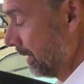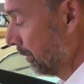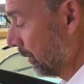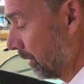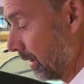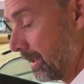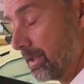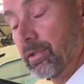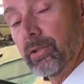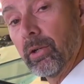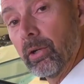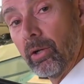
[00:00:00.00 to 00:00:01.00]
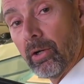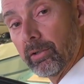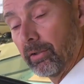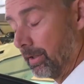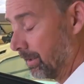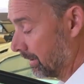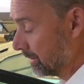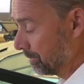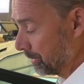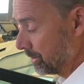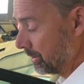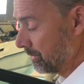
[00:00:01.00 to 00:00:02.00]
more or less locked in this
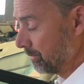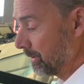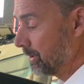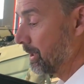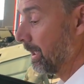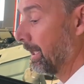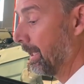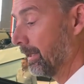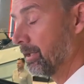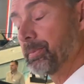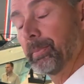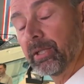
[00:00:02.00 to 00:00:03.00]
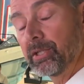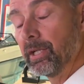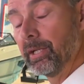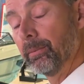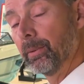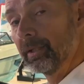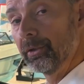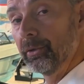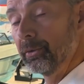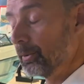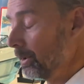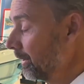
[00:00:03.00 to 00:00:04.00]
position, which I like, especially when you
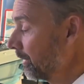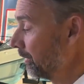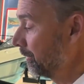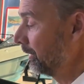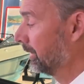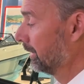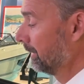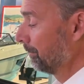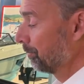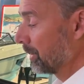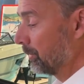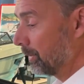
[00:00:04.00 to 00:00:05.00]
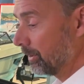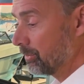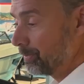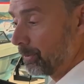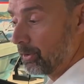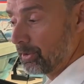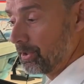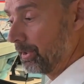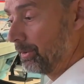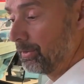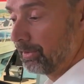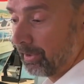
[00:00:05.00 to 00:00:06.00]
do a lot of water sports
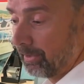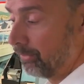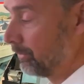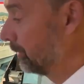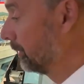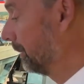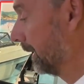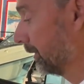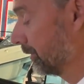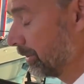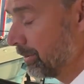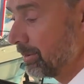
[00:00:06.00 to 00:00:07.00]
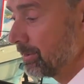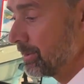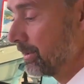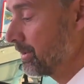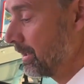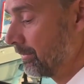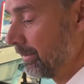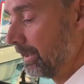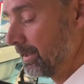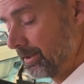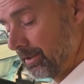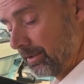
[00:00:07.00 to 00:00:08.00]
and you tend to make turns, etc.
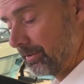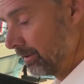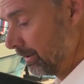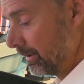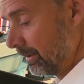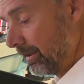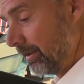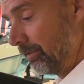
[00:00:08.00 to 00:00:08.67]
It's just, it